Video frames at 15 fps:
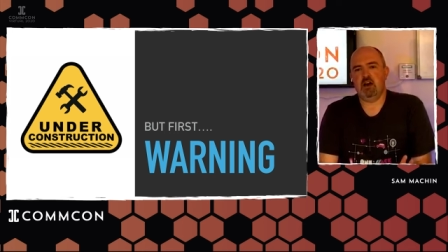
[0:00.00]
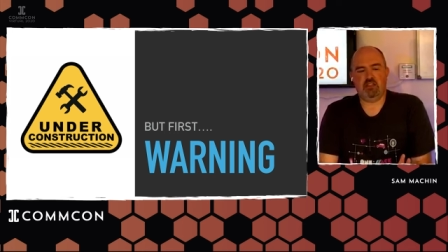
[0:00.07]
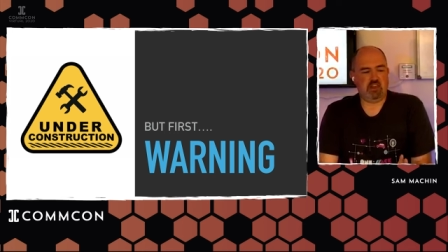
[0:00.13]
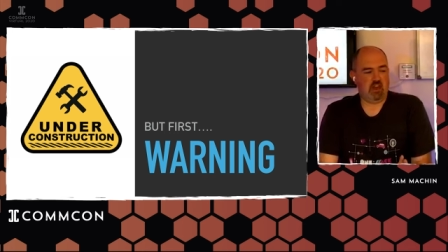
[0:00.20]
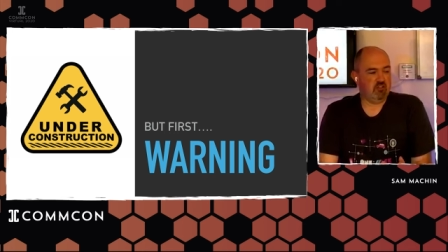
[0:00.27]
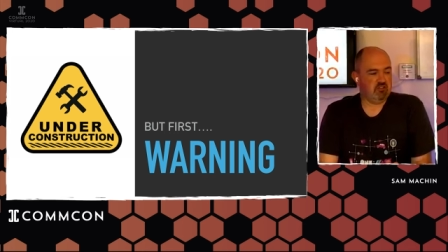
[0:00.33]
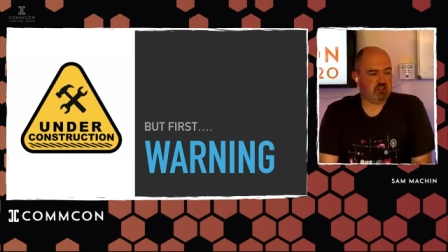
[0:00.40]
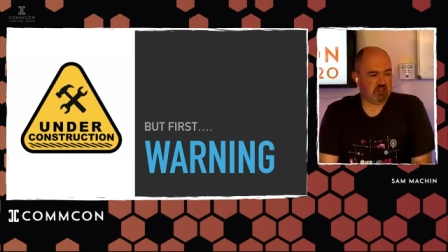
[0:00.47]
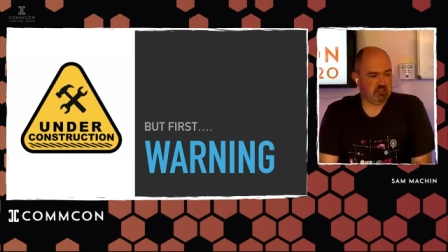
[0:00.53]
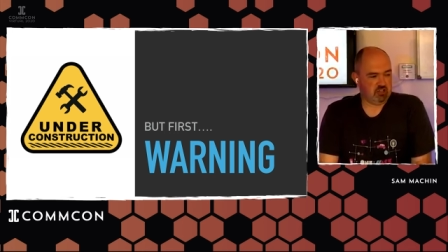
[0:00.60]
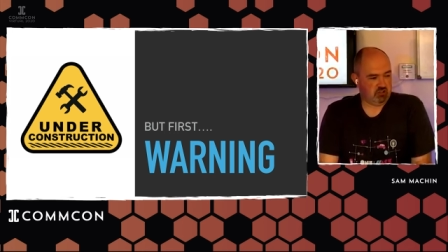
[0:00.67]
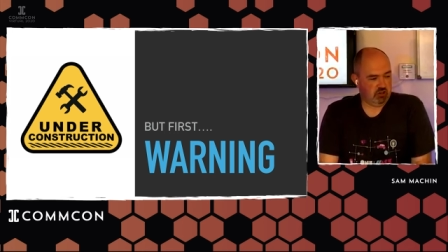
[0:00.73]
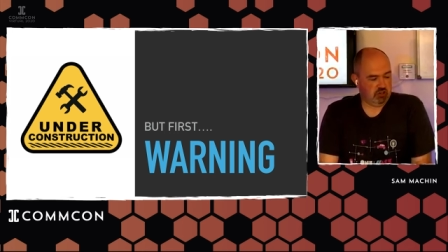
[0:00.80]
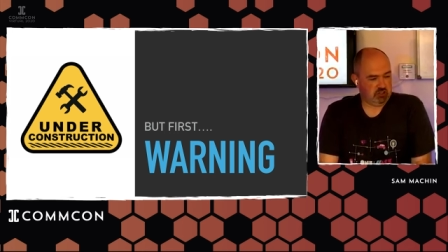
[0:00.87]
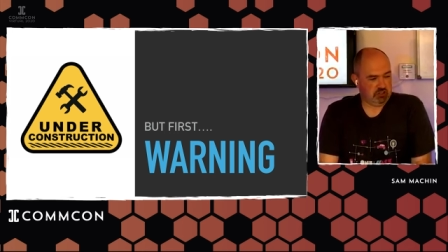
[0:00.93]
the under
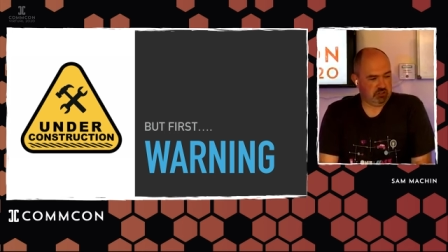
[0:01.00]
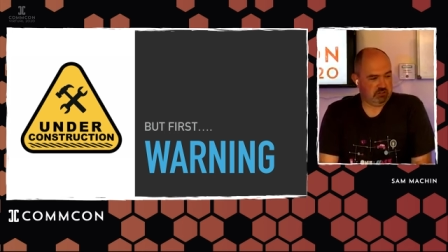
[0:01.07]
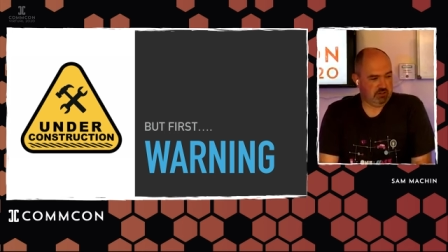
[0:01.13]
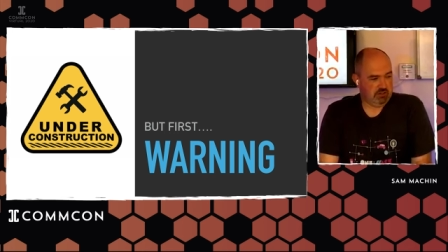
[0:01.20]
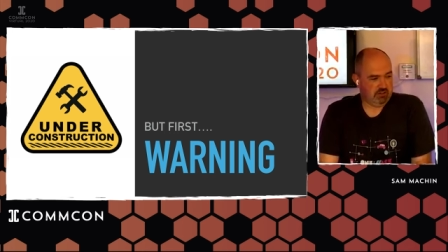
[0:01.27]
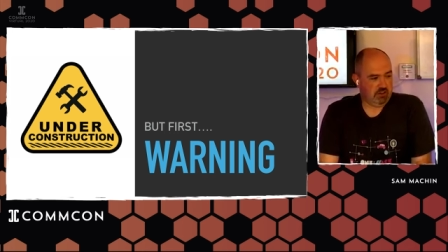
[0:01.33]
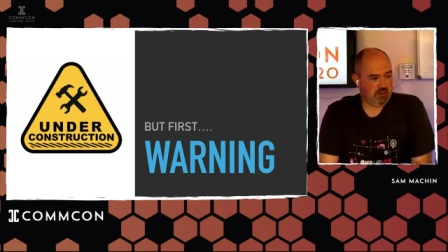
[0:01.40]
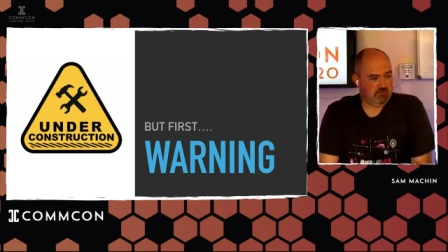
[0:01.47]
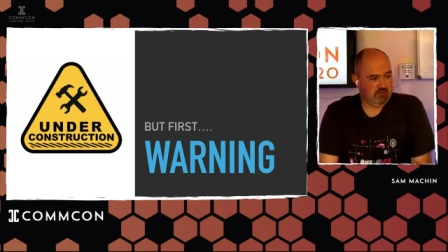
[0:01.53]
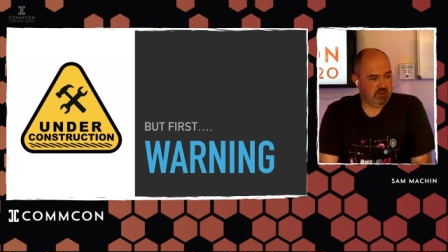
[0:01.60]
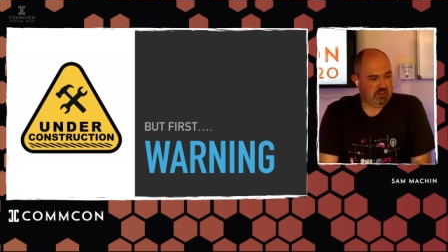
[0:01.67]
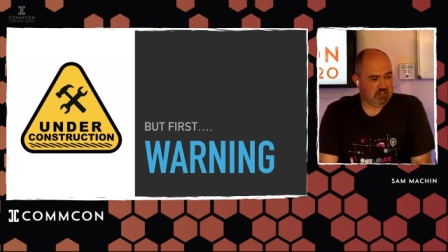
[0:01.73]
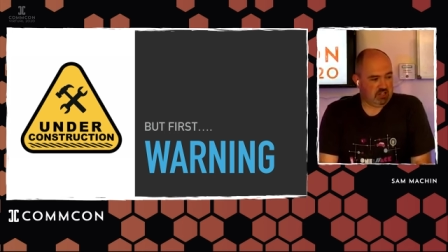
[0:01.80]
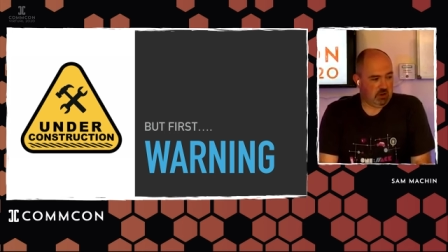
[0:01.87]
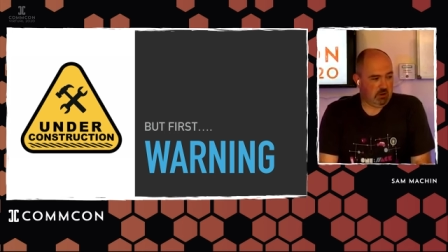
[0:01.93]
construction, and I can
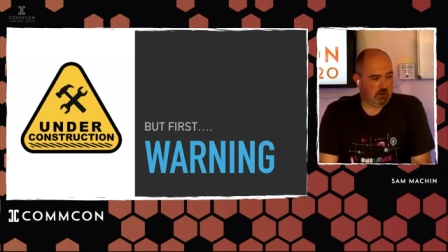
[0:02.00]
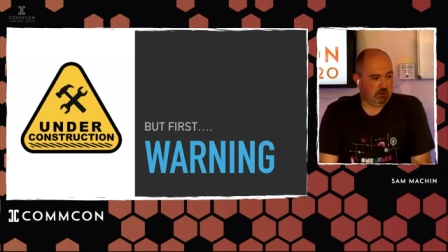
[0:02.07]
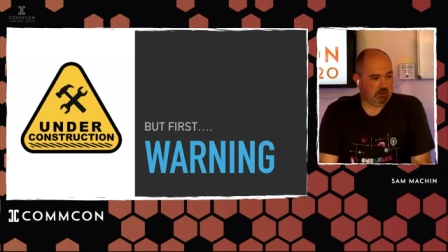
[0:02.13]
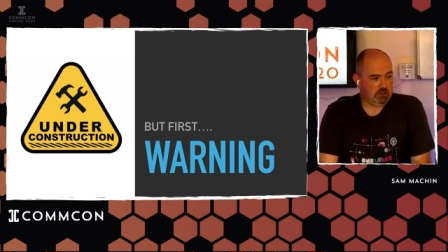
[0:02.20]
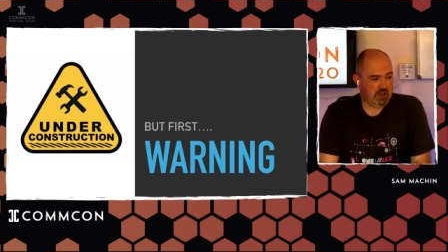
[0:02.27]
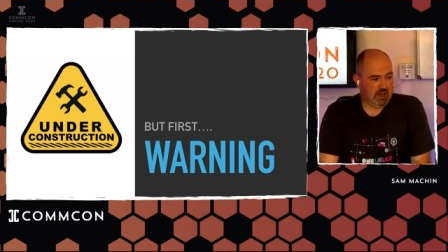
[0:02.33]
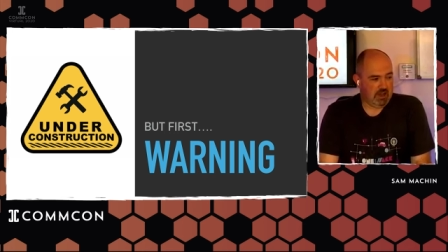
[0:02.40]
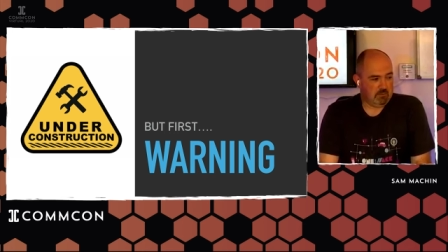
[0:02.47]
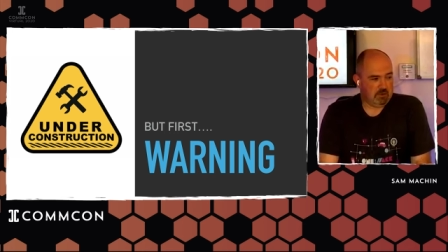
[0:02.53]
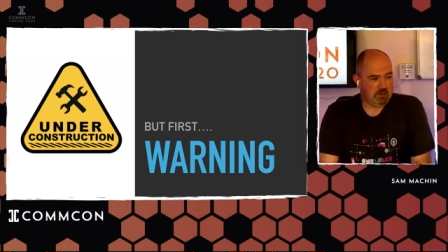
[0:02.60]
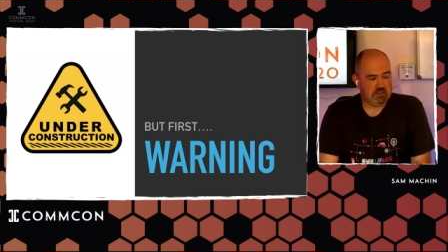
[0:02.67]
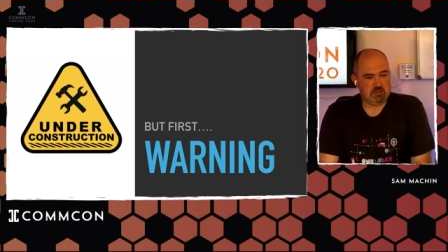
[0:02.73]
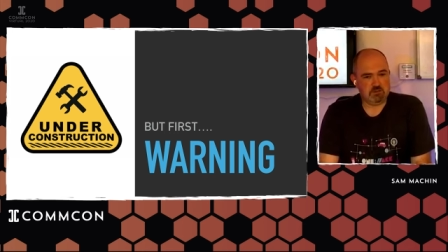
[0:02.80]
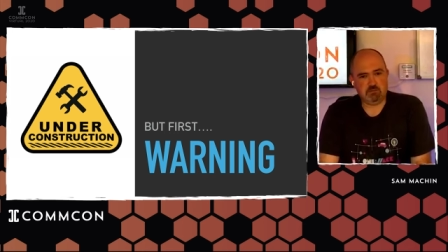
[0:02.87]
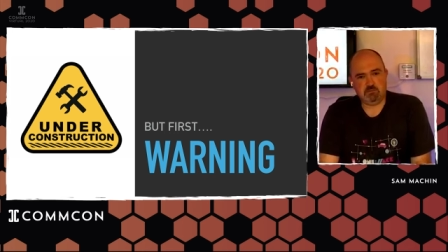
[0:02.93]
really show how old I am
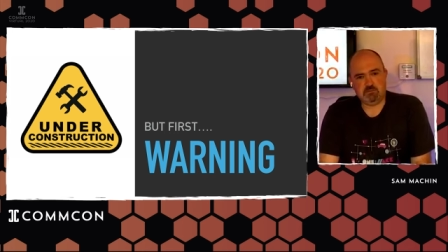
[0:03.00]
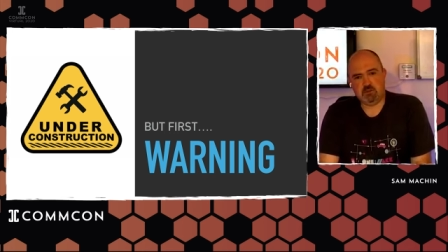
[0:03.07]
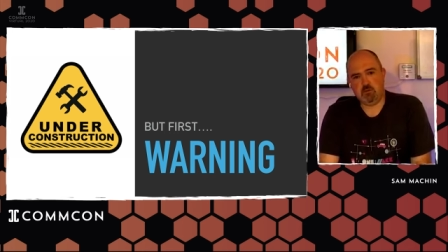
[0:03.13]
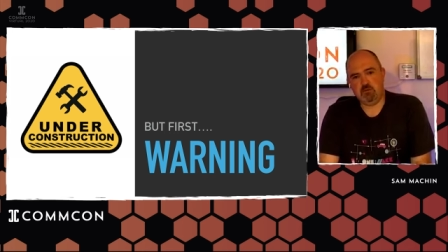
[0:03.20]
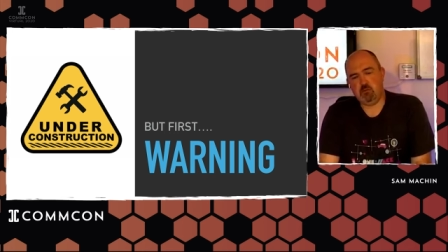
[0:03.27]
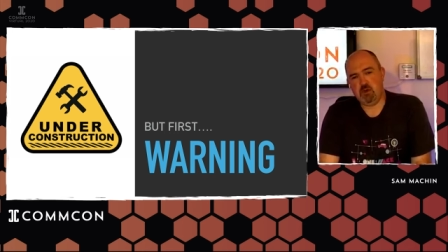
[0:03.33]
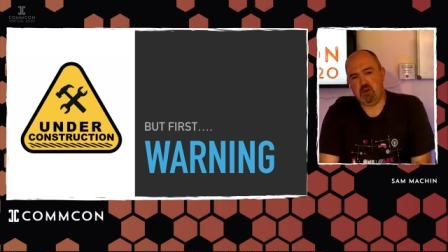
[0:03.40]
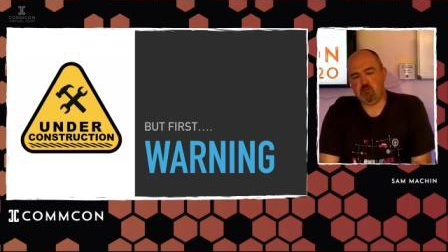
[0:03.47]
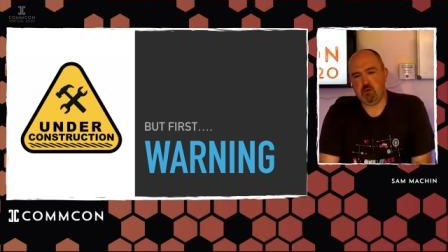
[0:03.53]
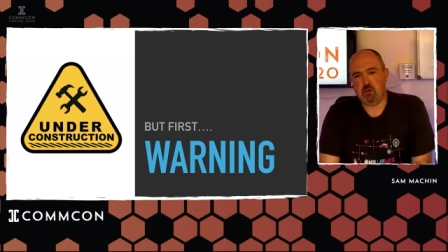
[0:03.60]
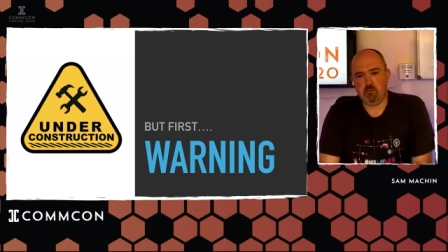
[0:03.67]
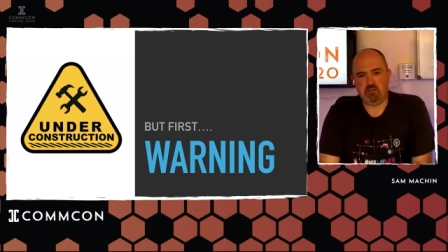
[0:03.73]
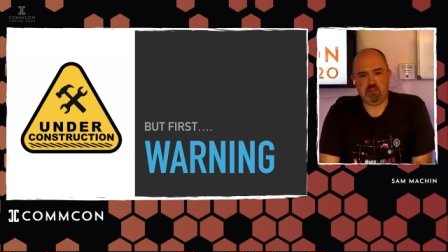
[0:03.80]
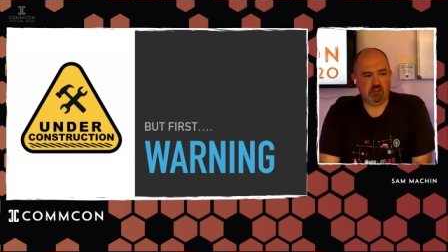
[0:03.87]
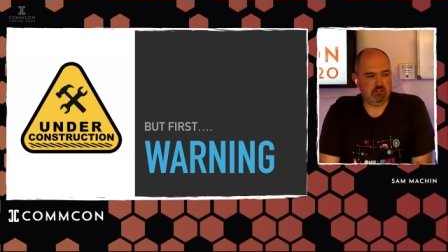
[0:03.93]
because some of you may
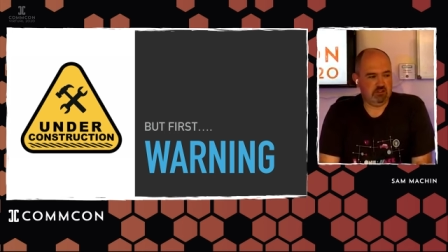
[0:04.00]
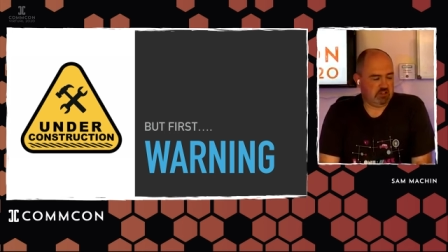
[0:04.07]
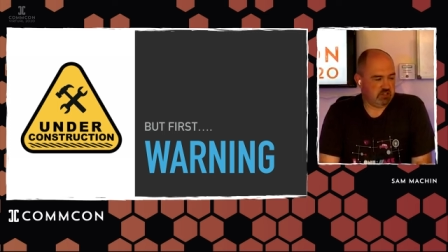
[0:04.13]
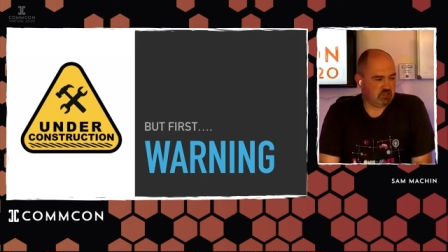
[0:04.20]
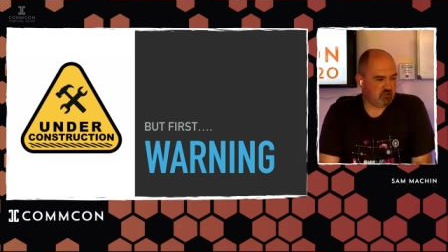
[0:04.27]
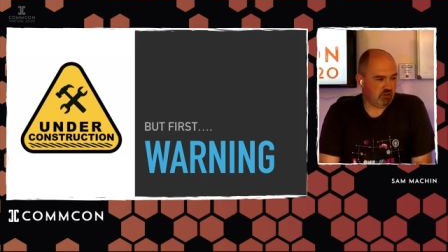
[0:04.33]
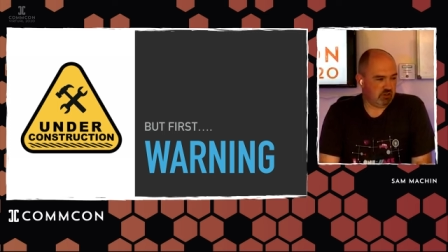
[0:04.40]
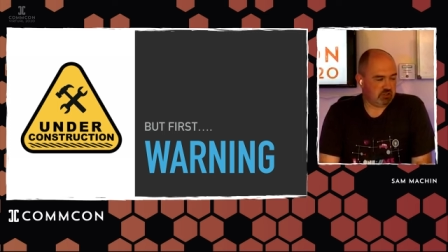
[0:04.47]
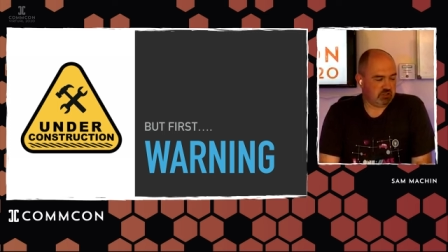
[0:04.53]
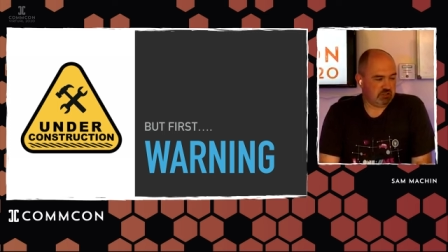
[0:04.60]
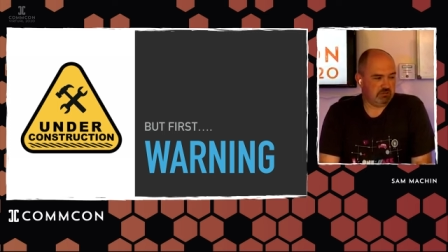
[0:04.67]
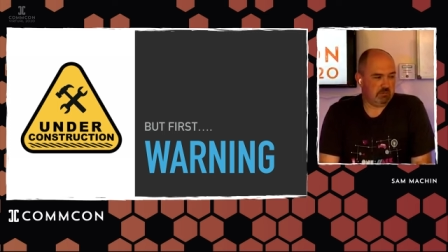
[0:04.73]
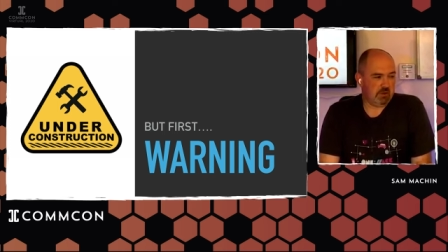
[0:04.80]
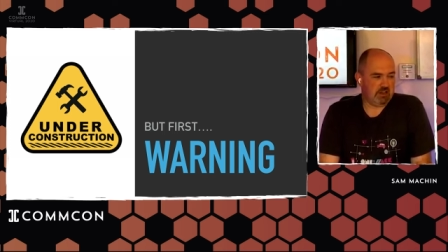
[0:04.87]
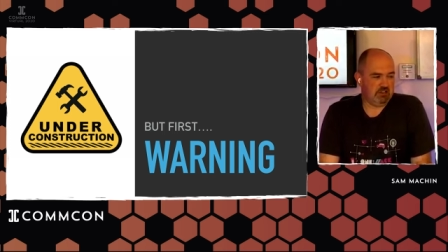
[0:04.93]
remember the under
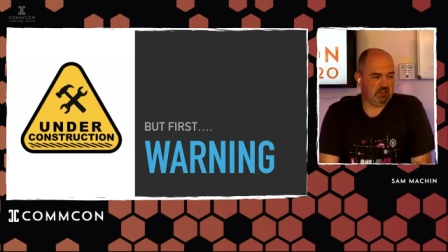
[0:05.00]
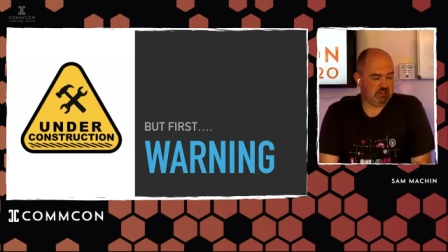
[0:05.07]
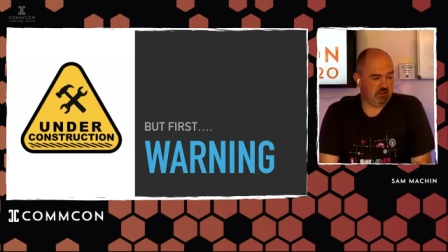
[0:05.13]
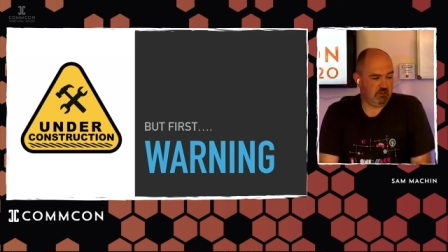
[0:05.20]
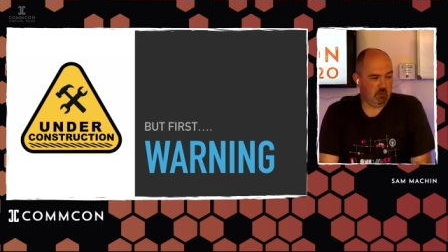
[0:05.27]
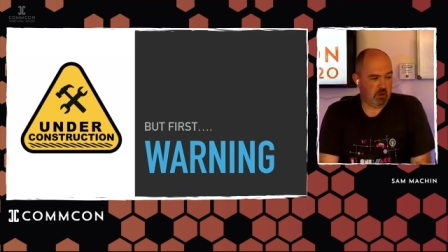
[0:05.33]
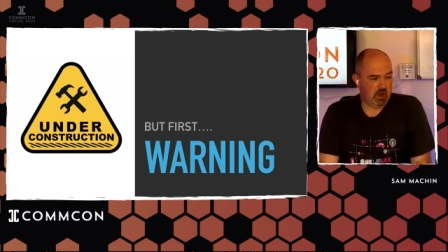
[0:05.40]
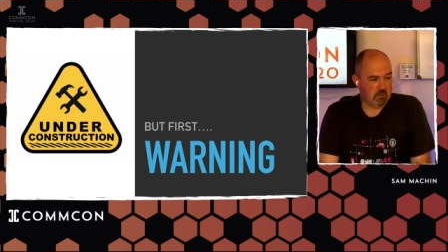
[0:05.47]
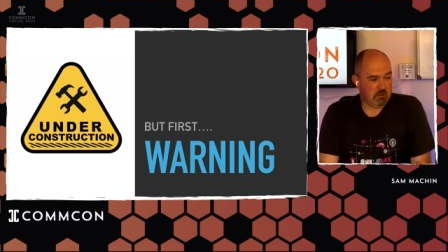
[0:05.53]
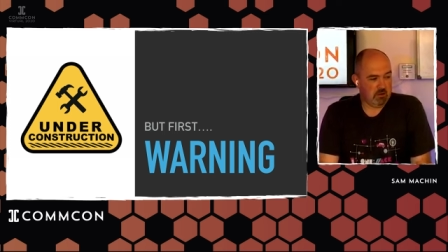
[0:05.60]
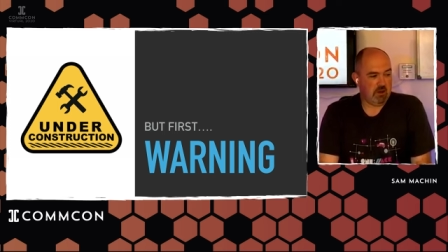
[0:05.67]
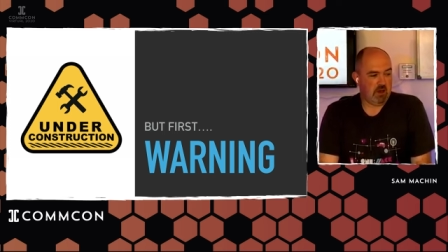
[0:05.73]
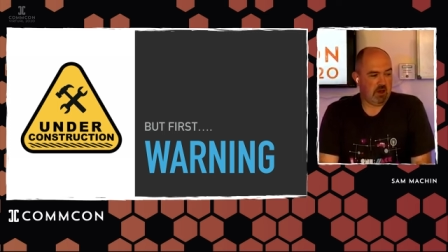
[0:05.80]
construction pages on the web.